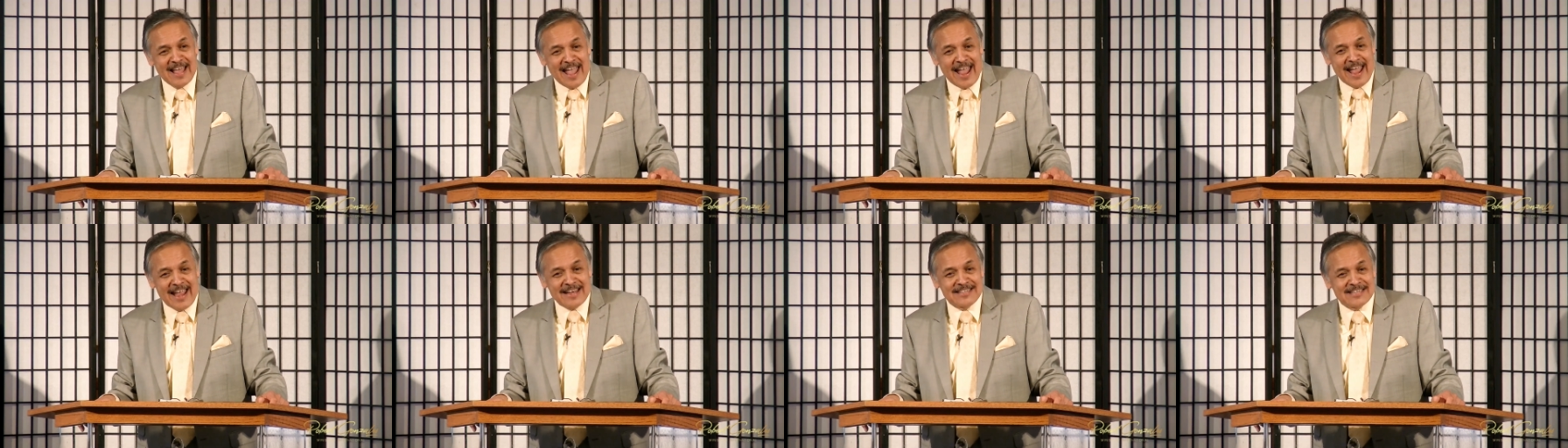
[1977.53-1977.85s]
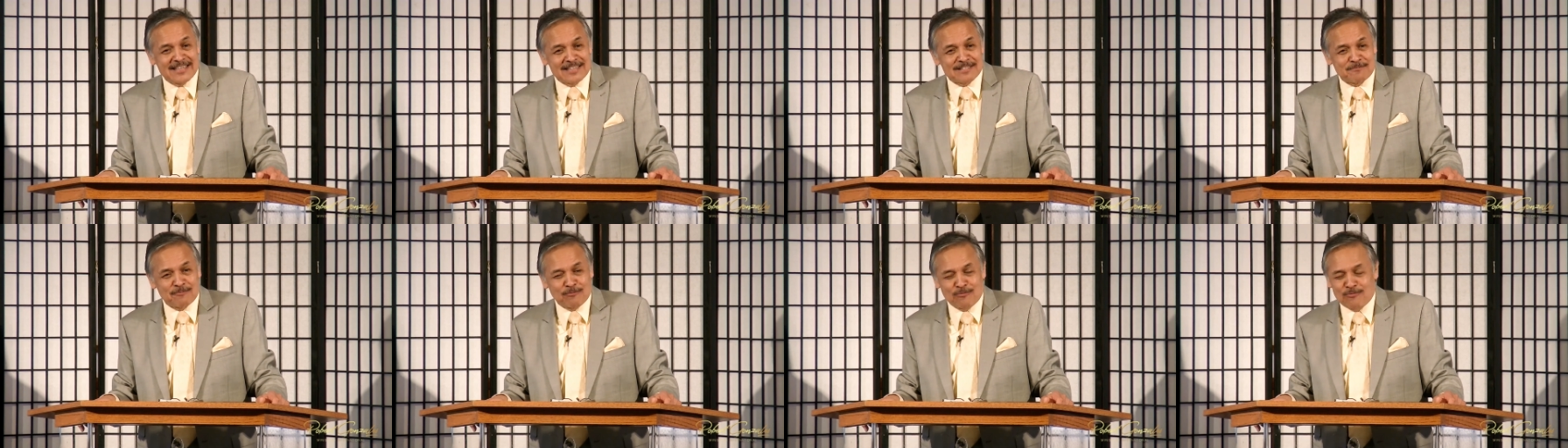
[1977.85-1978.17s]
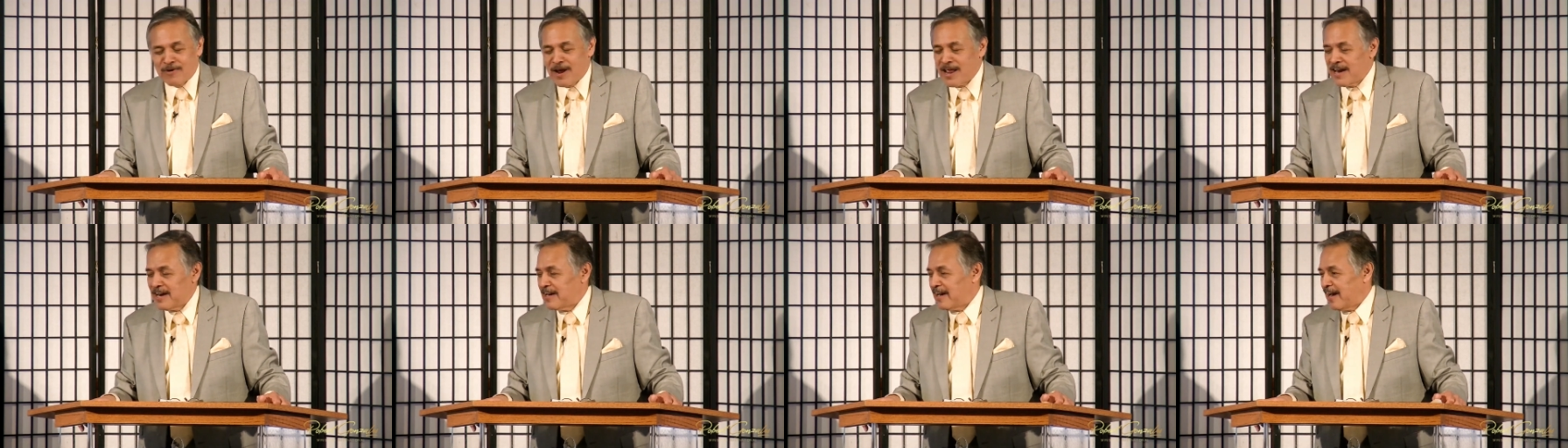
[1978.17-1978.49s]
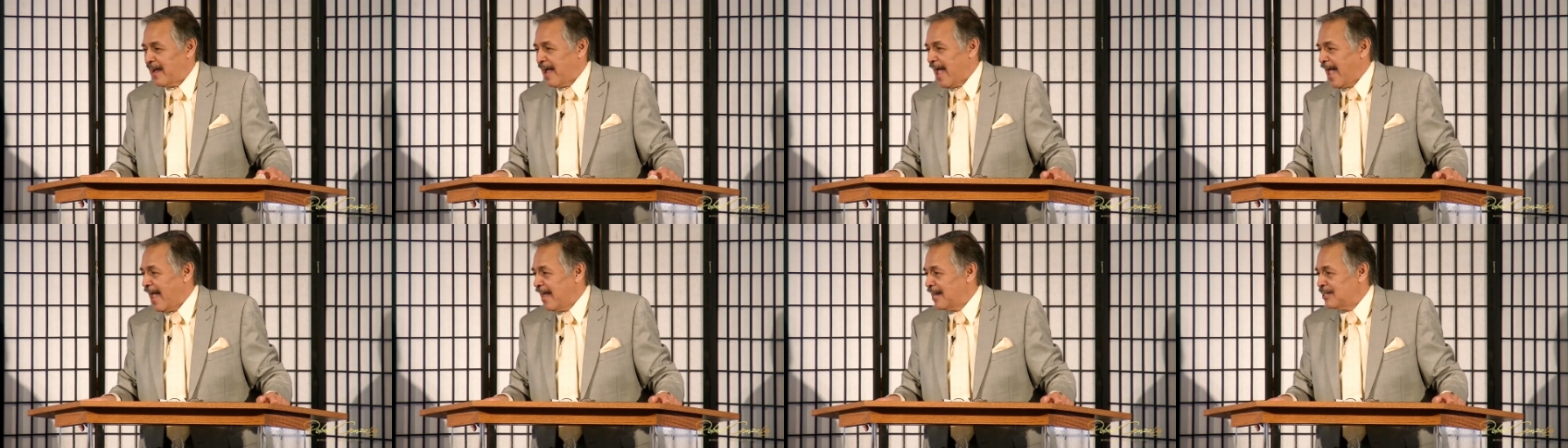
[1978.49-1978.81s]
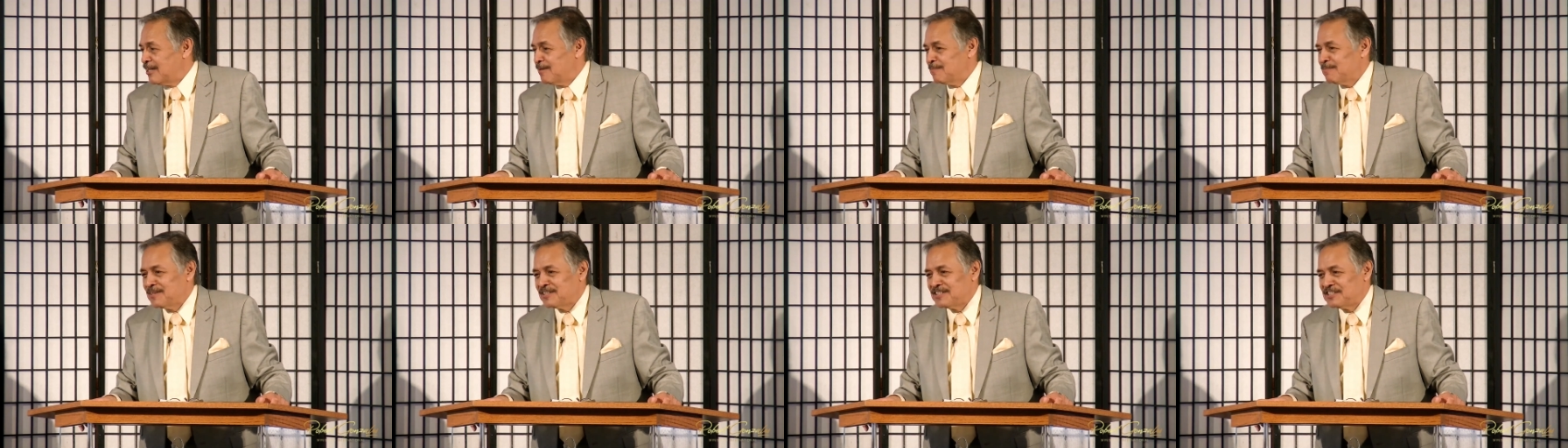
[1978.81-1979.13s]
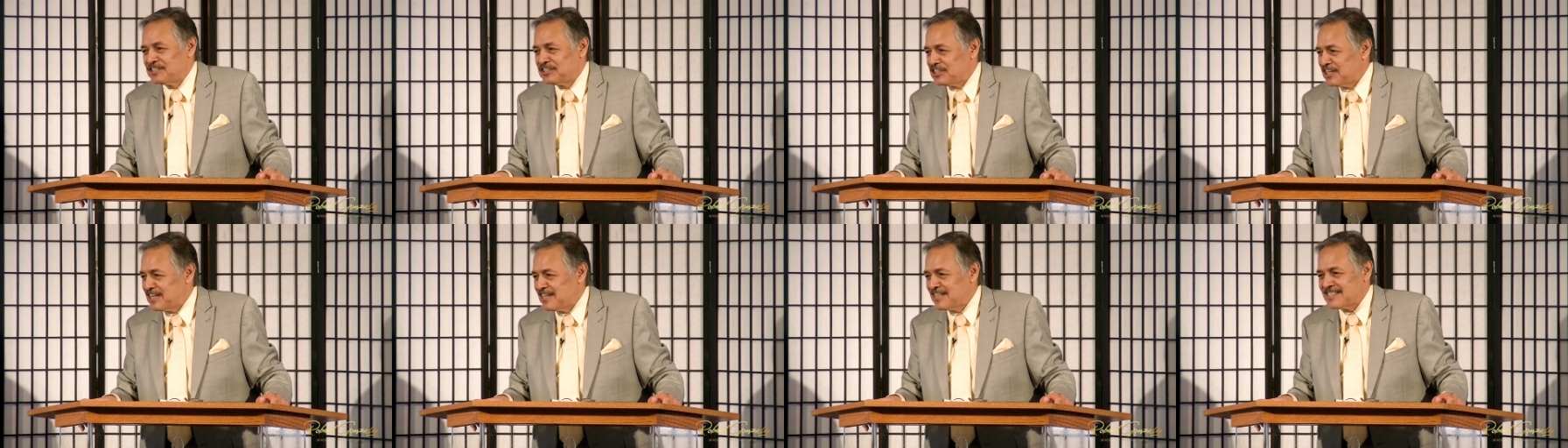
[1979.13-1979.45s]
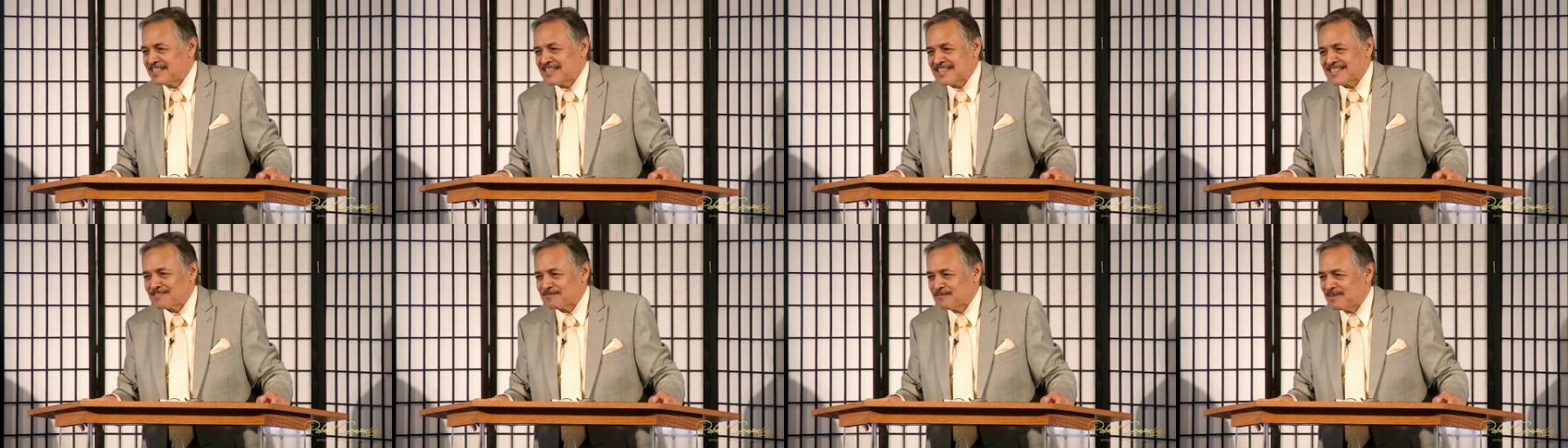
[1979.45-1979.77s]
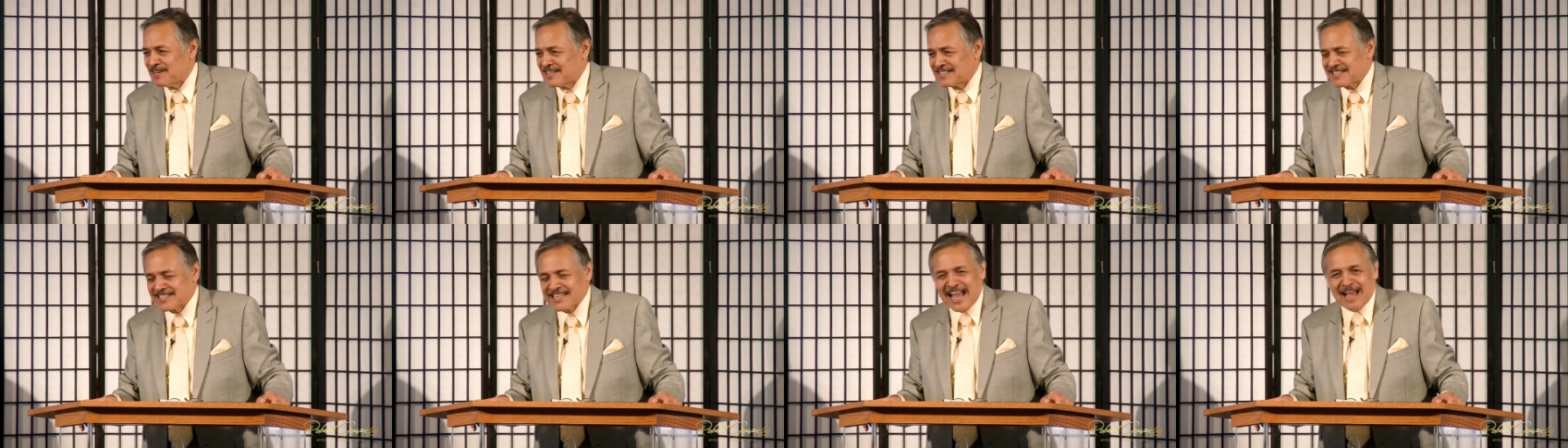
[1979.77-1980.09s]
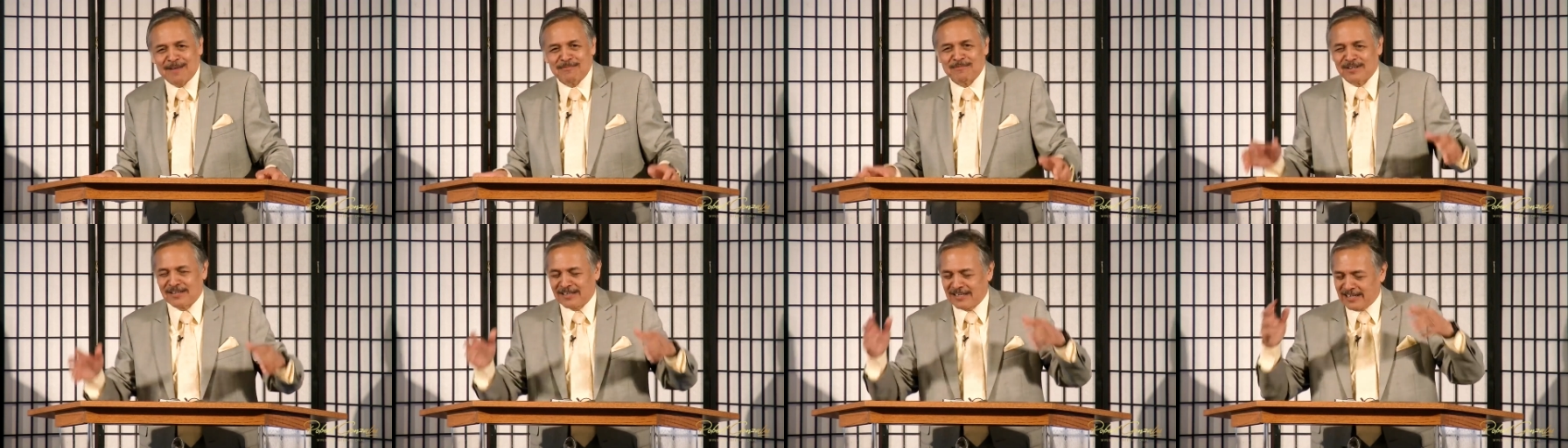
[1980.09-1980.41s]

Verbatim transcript: and just ready to hand them to Jesus when it's time to